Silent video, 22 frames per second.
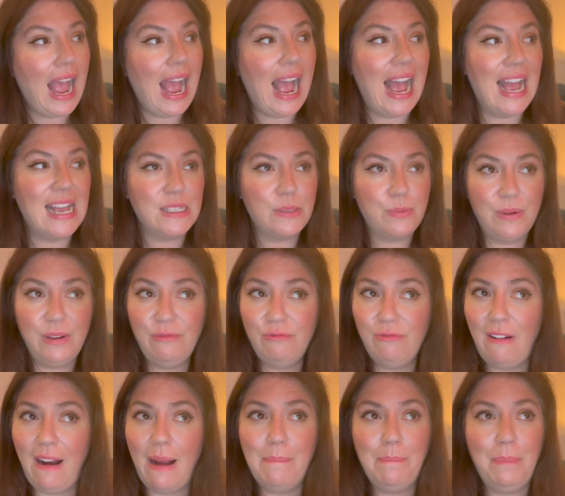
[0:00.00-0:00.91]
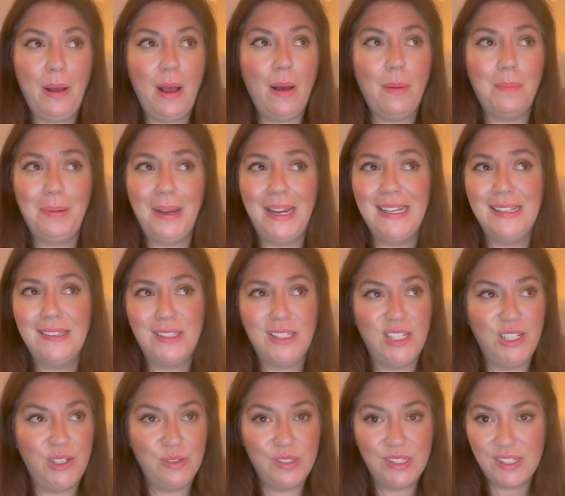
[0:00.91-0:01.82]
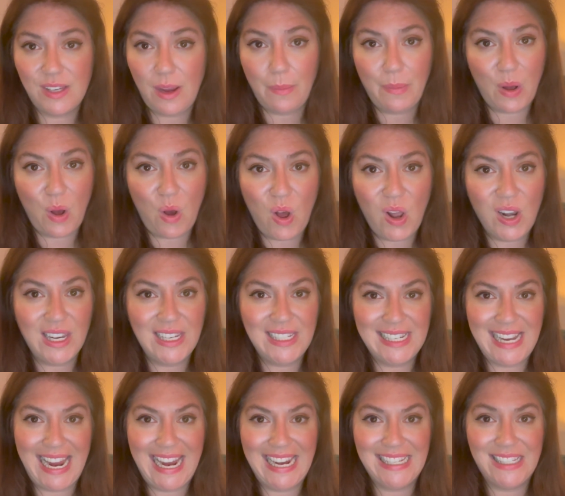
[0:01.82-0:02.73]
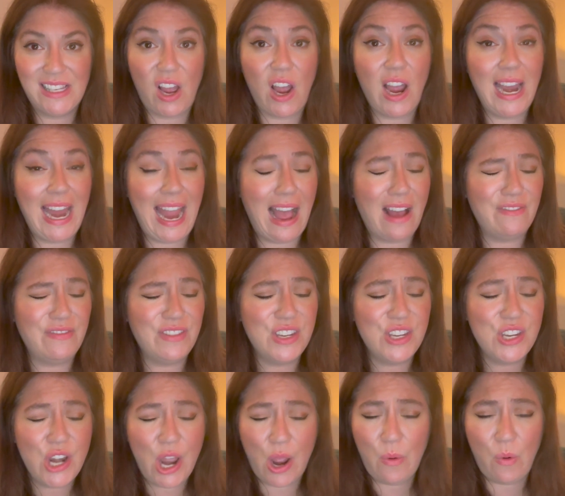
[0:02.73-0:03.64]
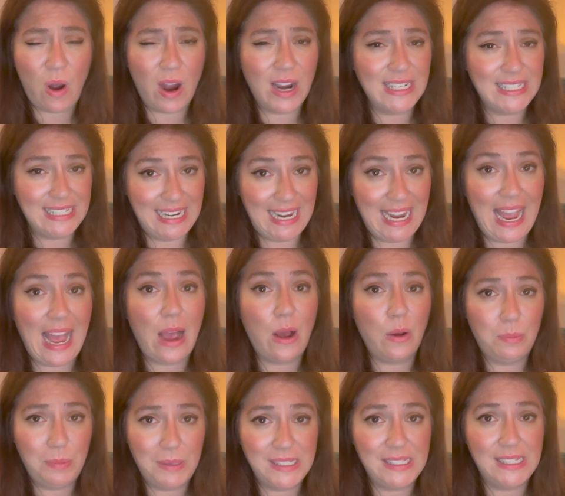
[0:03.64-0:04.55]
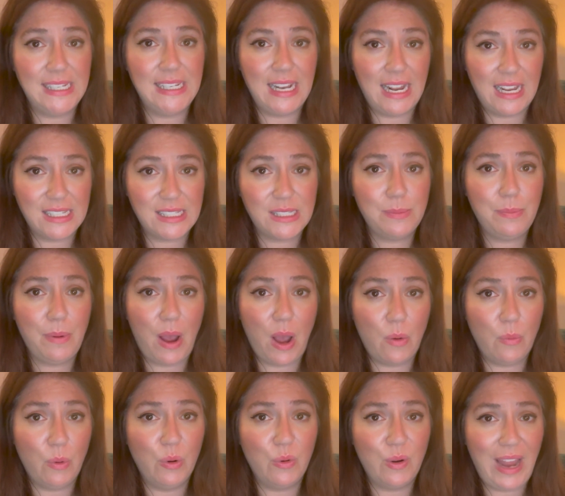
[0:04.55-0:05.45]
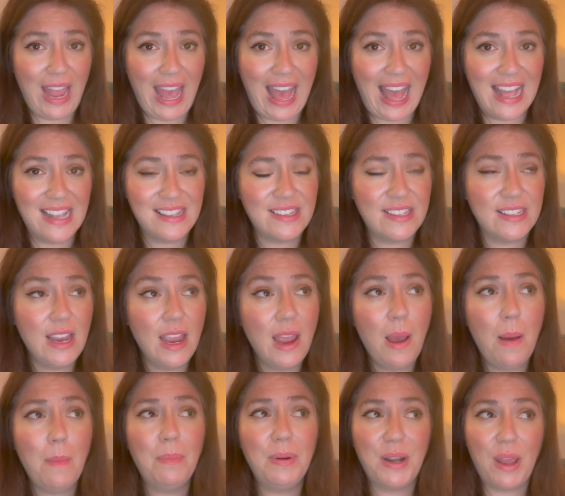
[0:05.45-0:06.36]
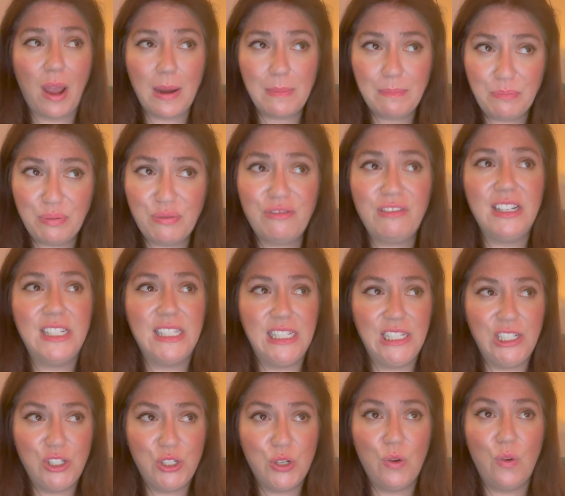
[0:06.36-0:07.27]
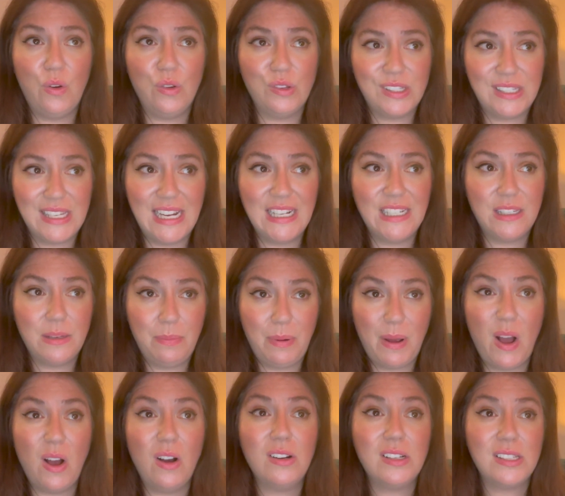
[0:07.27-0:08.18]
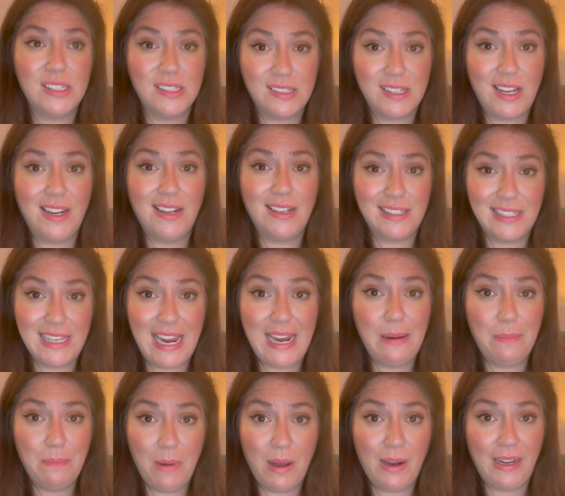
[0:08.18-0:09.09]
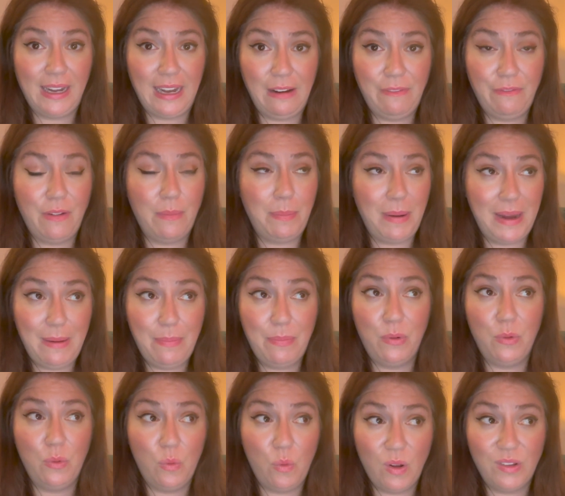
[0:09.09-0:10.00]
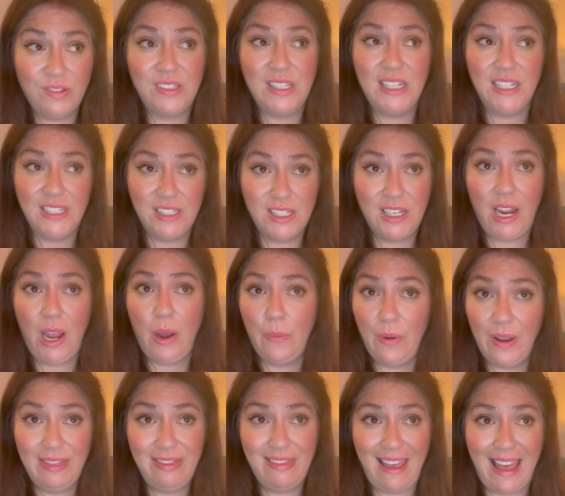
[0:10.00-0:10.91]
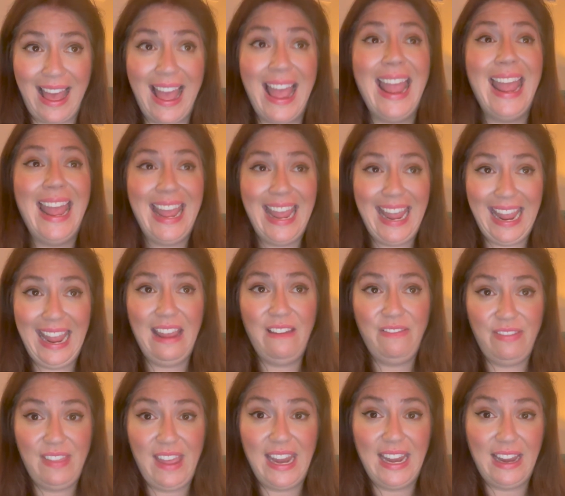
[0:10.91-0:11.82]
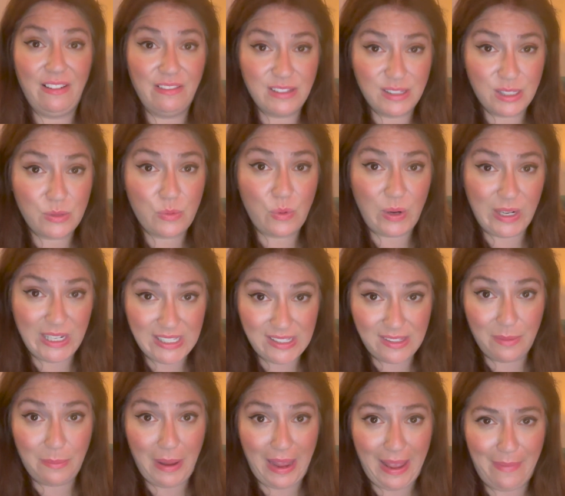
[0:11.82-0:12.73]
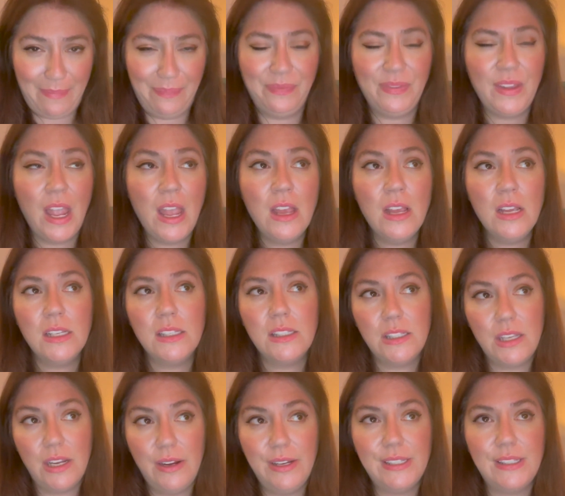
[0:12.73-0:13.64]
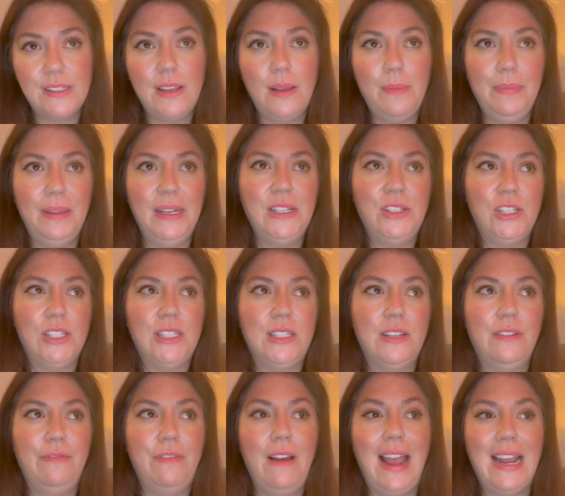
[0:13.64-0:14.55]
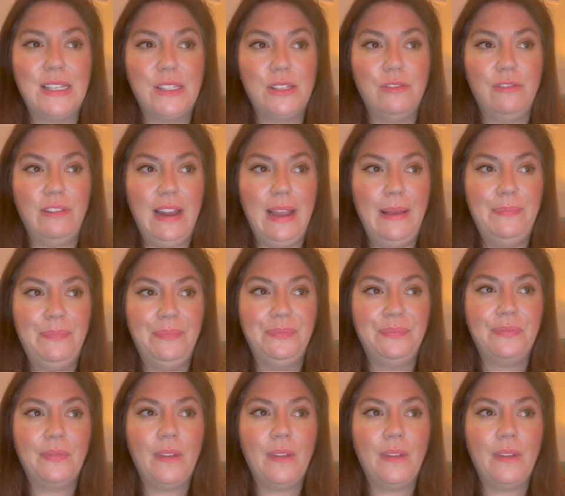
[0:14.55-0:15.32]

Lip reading: As we ramp up into summer holidays, I have no idea how busy that spa will get, but I'm pretty sure Center Parcs is going to take money for people wanting to go in there if they can squeeze them in. So it's something just to factor in.